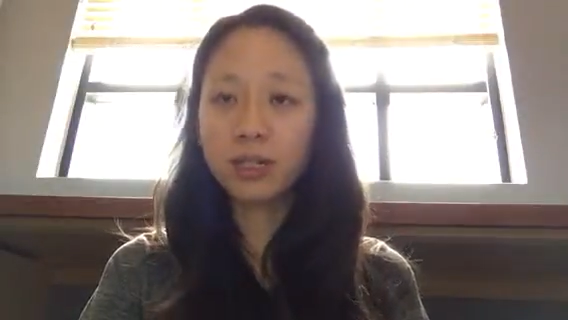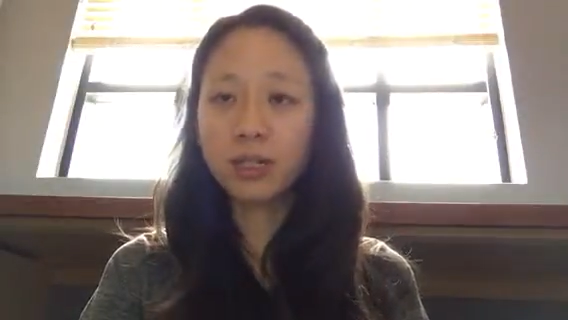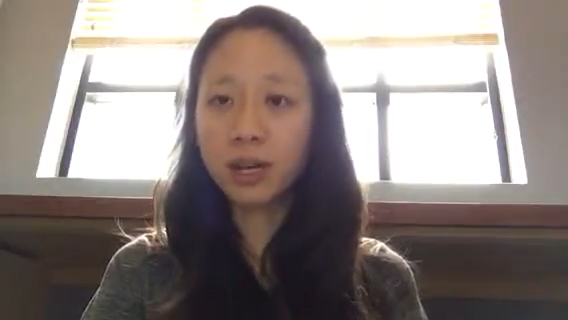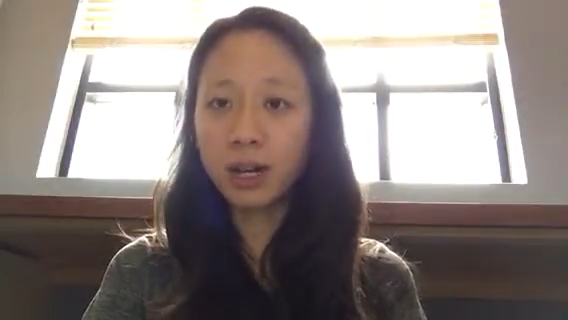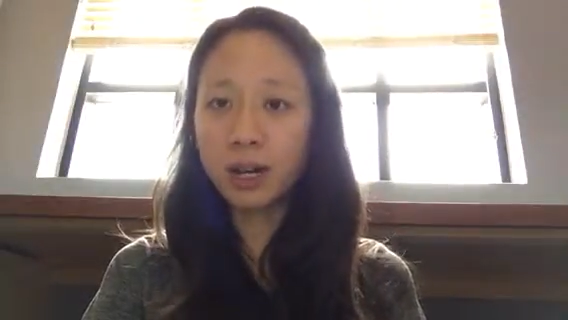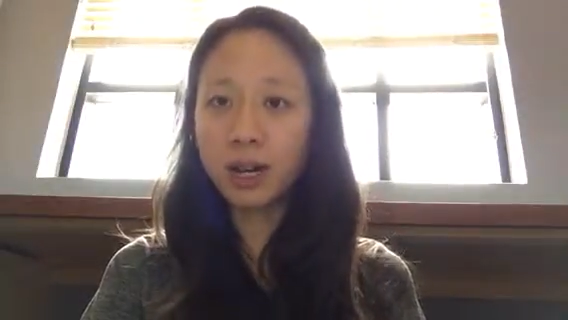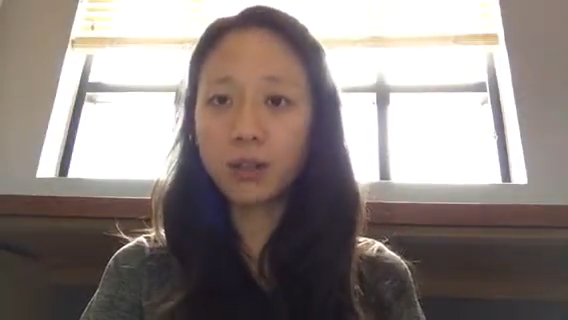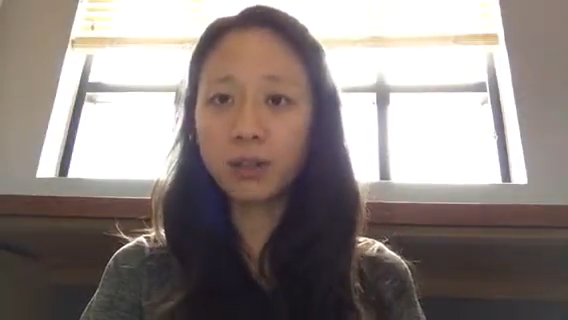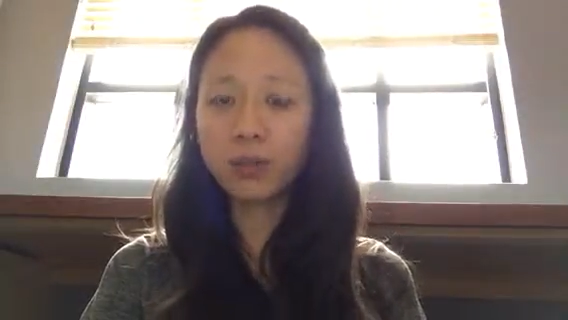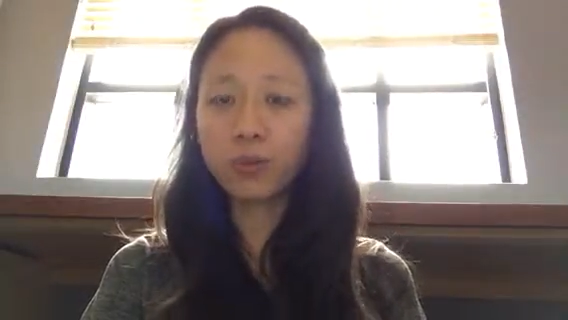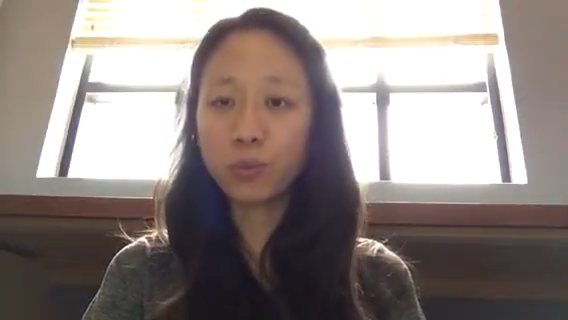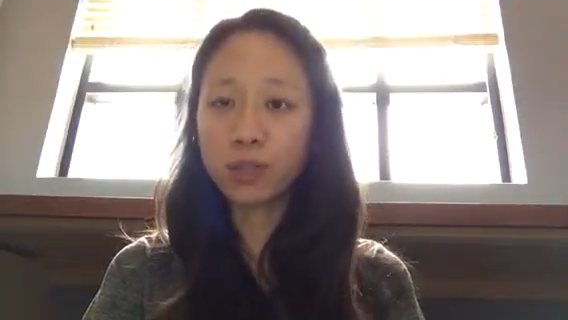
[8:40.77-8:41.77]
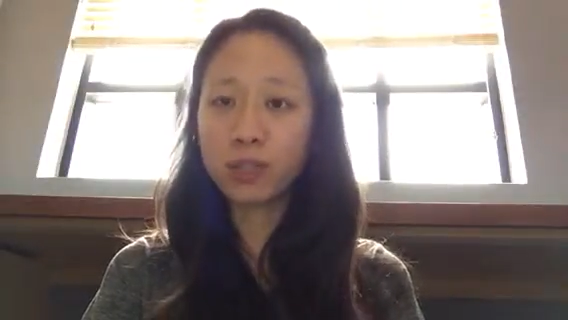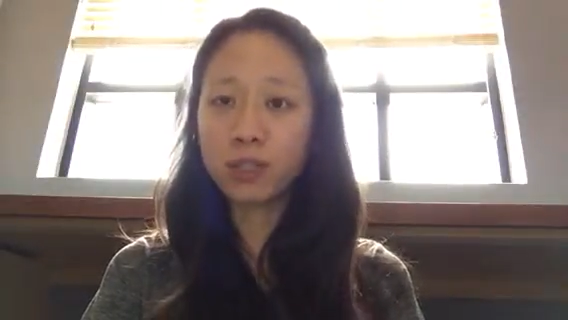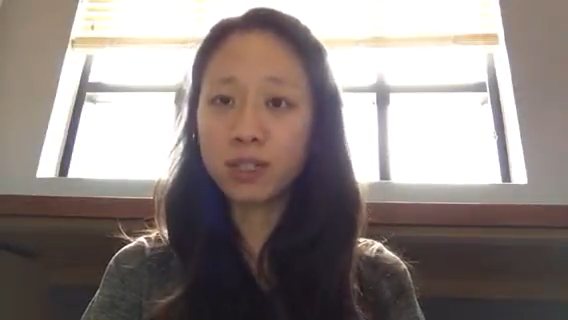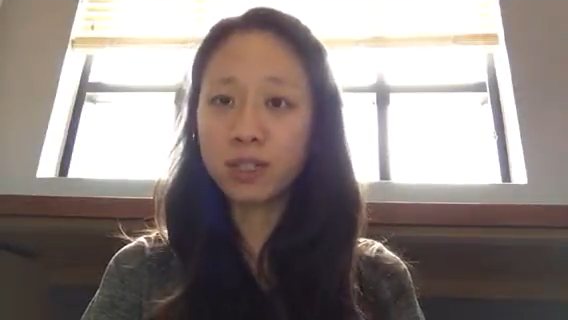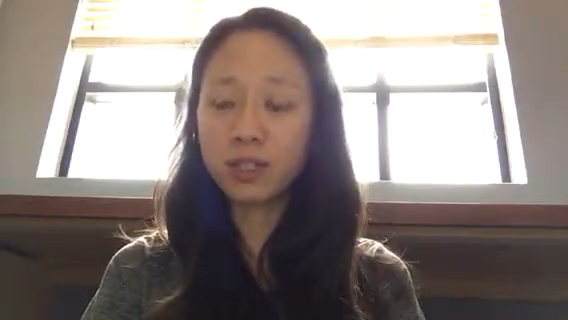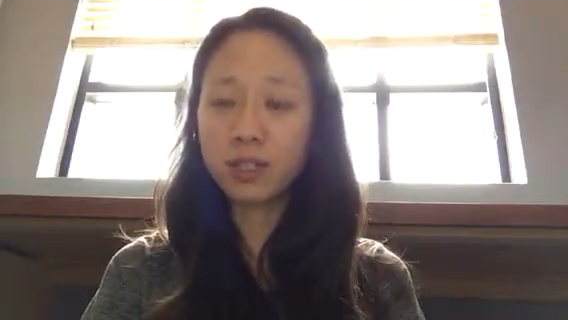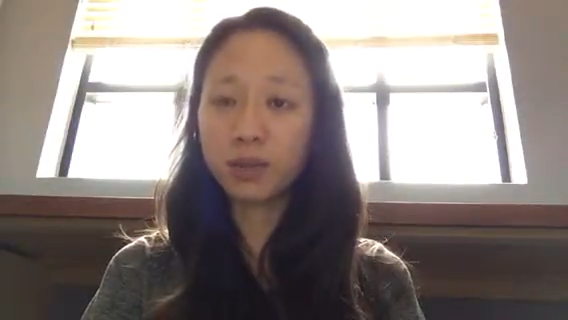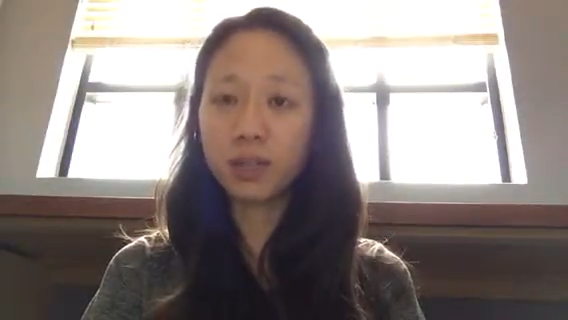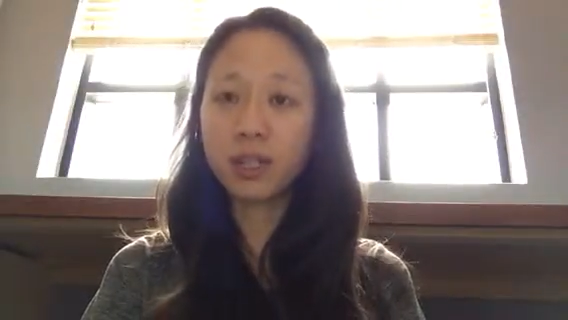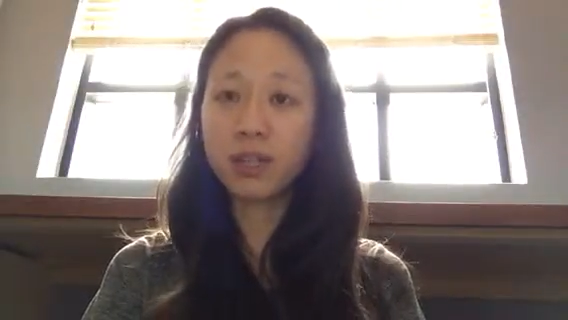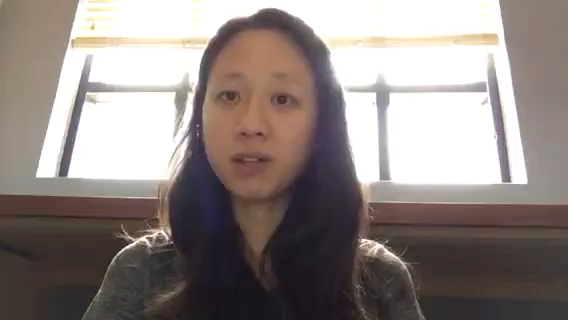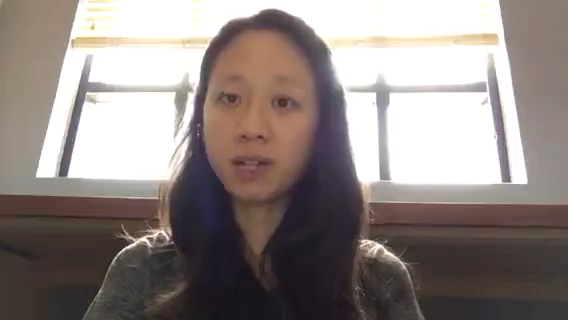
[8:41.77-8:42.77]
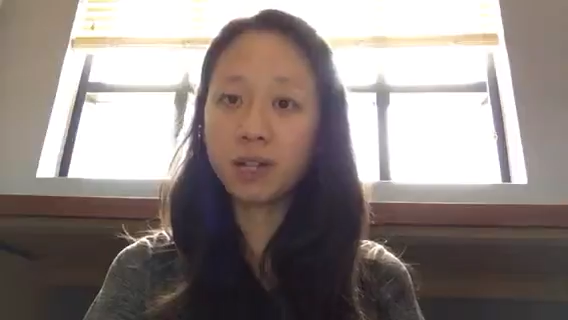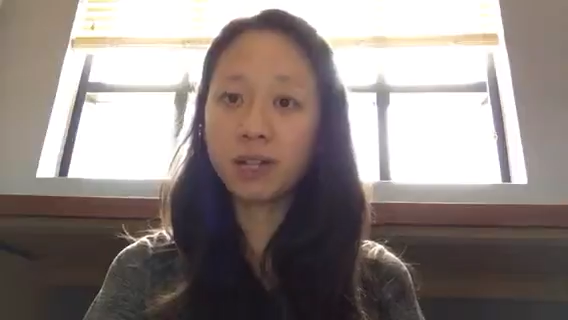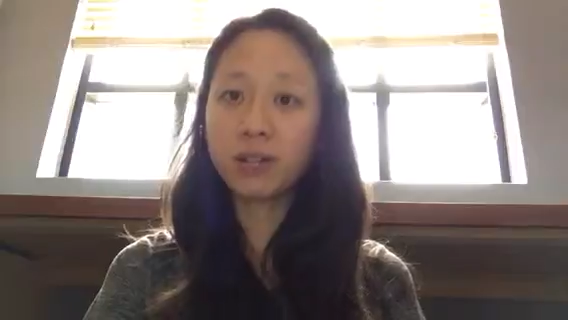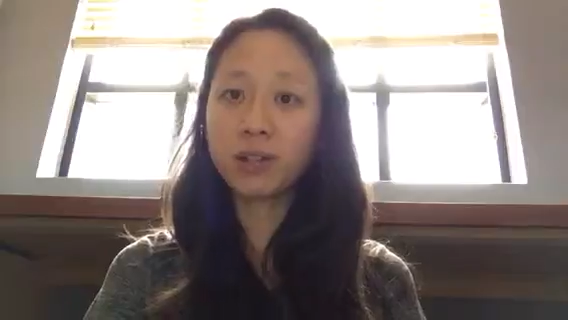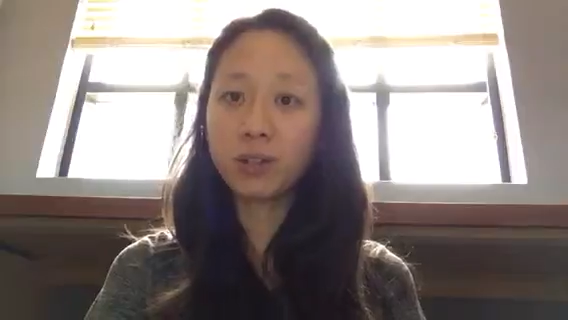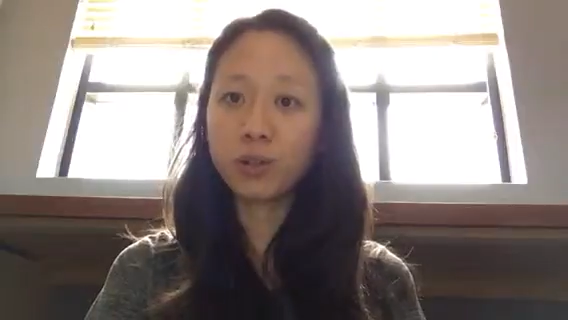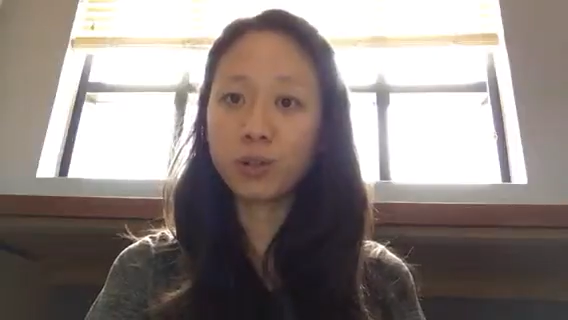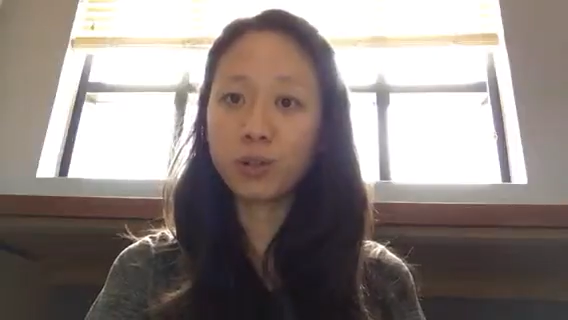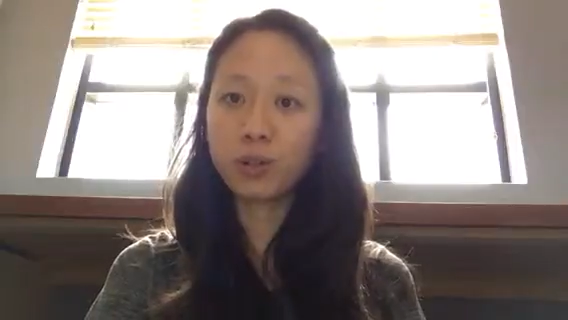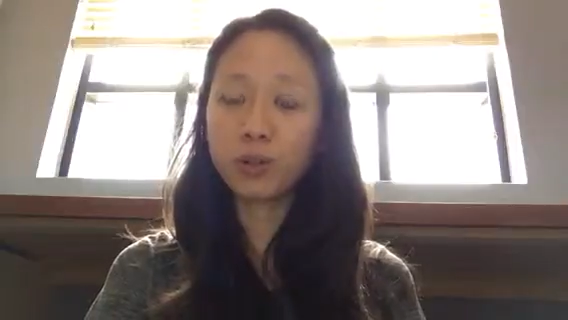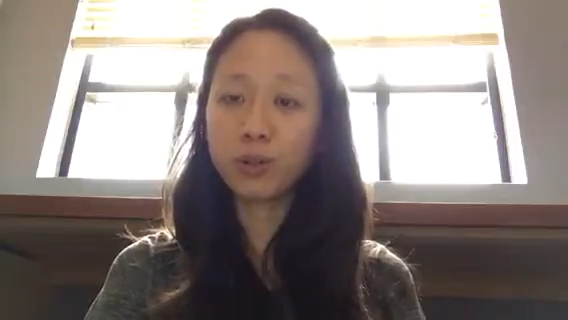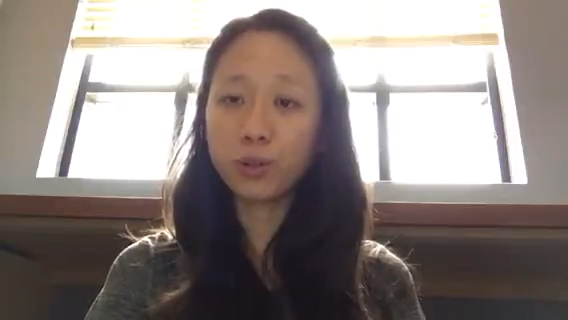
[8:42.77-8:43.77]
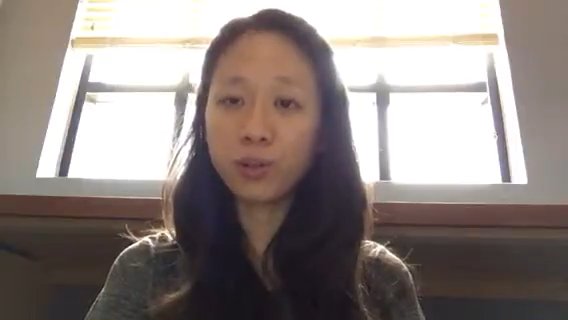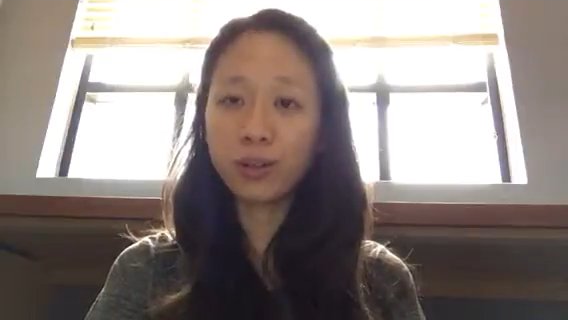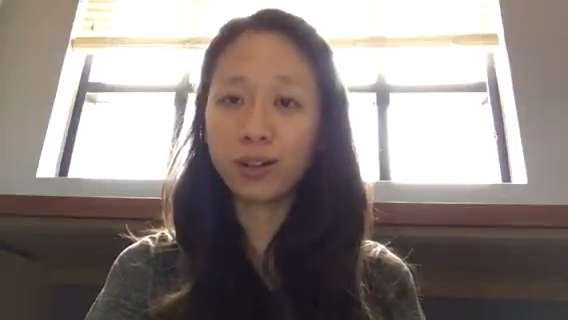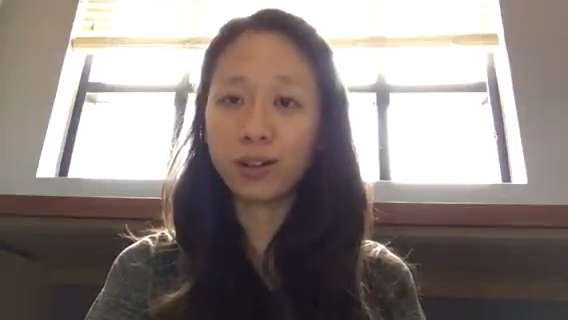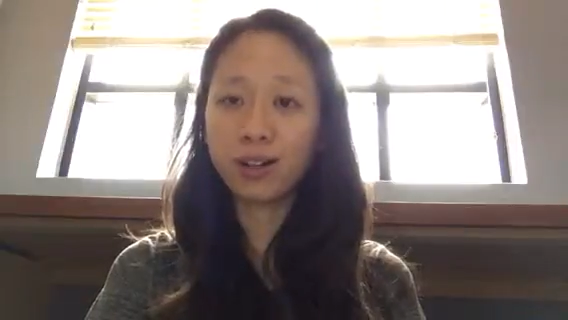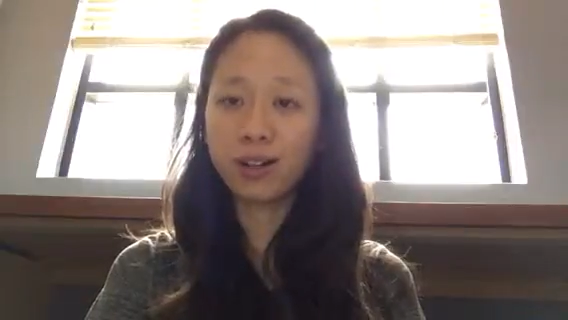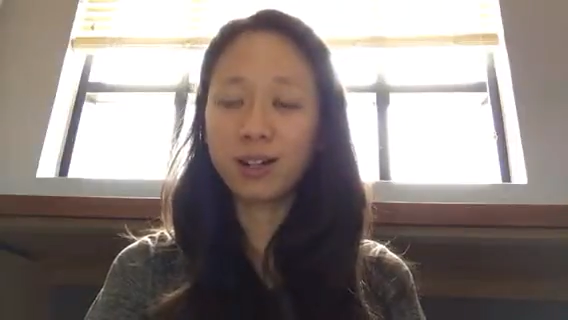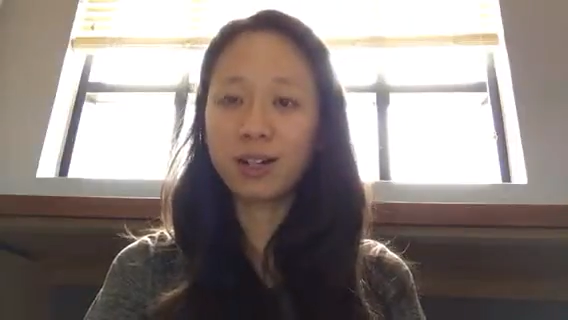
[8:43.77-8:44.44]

Cut out the wants so that you can get to your goals sooner.